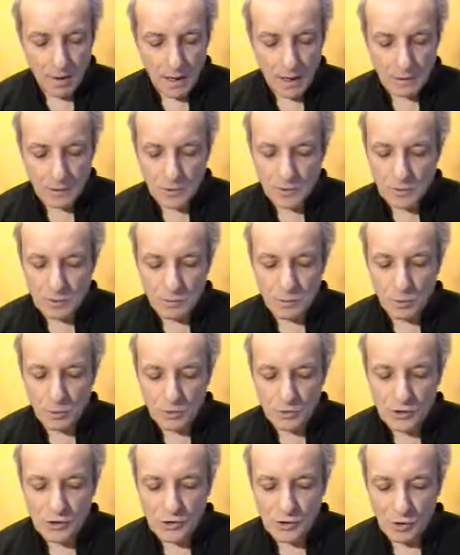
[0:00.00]
I'm going to
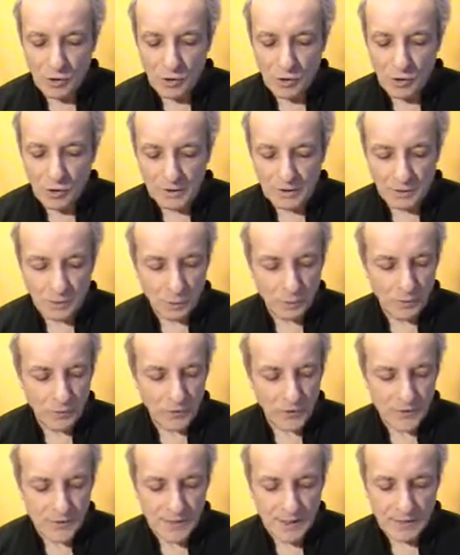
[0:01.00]
put salt in
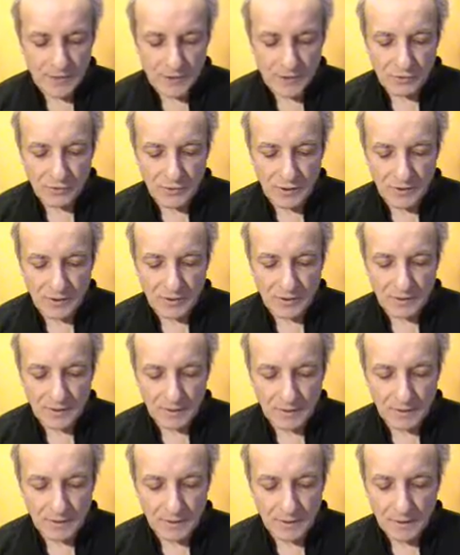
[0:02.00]
with the sense of
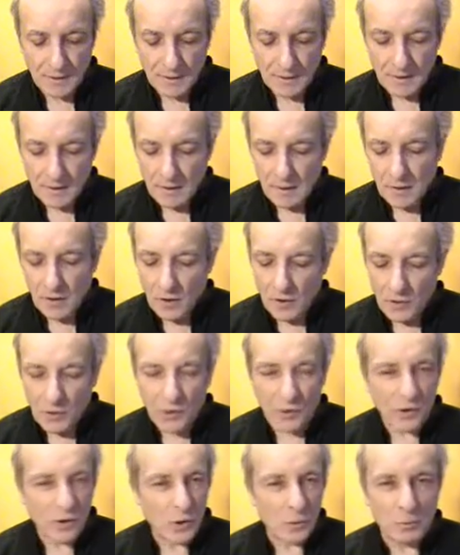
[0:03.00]
hearing,
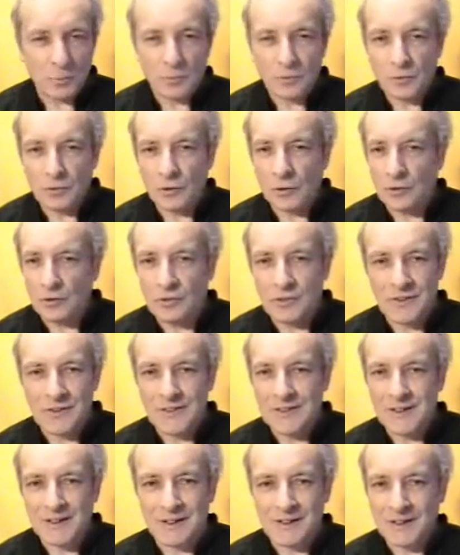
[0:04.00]
although you could
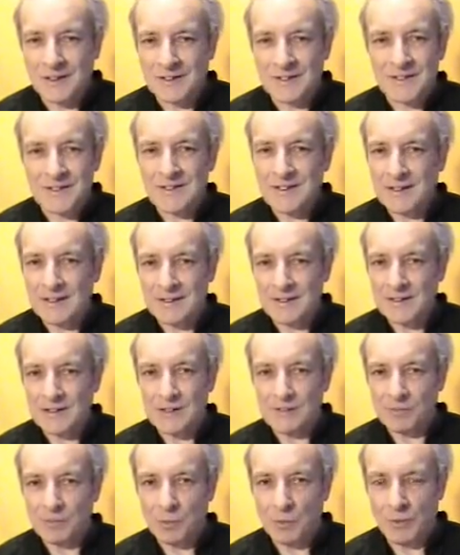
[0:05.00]
just take it as
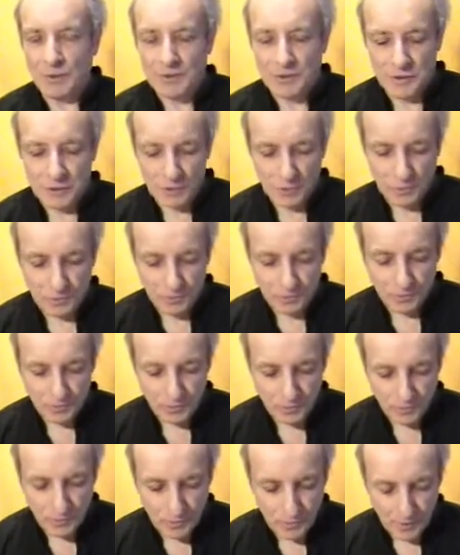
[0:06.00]
taste if you want to.
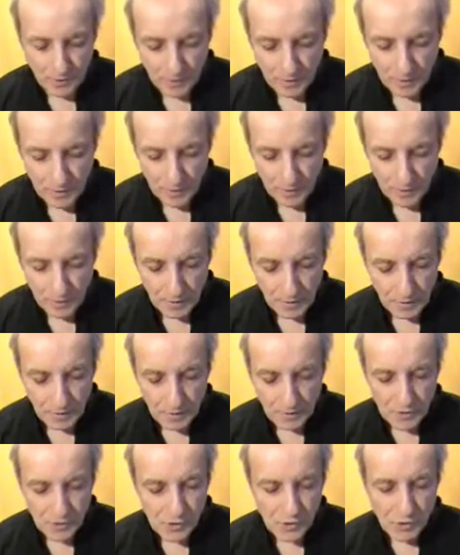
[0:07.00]

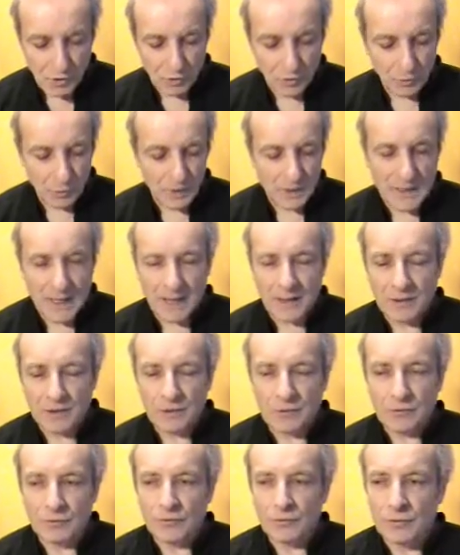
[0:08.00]
Salt we
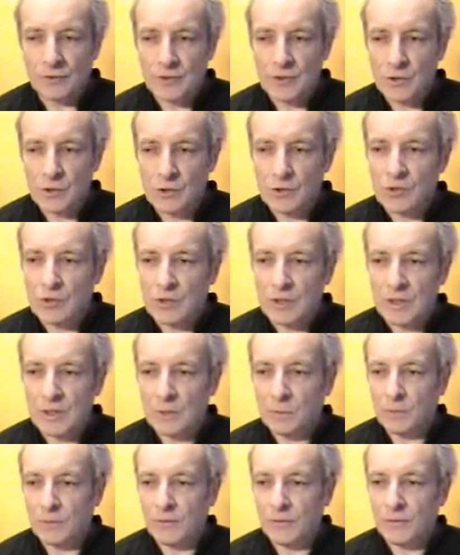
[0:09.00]
kind of
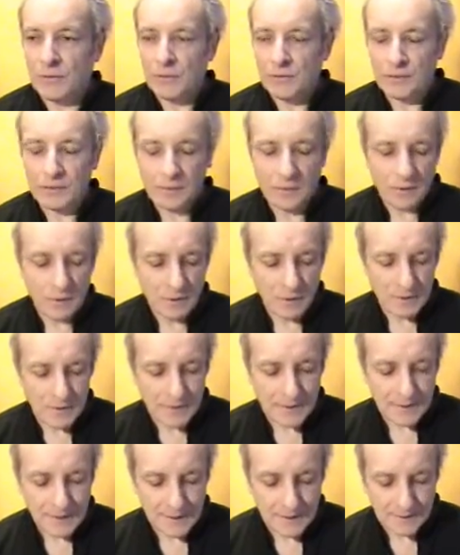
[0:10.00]
associate with
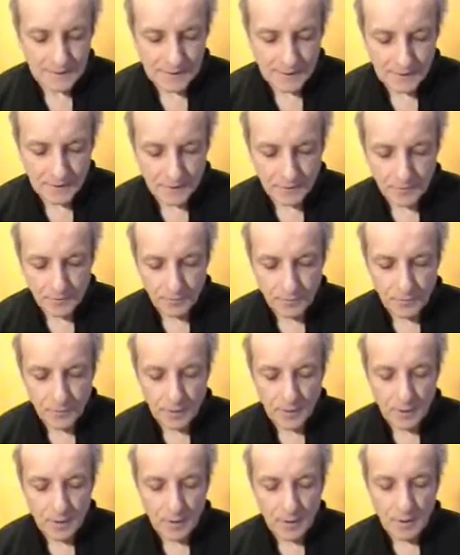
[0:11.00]
taste.
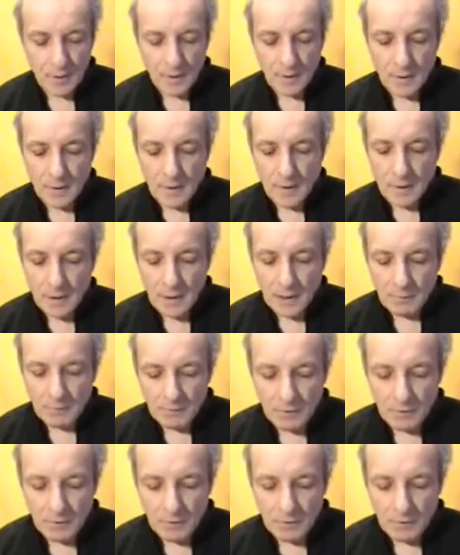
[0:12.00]
And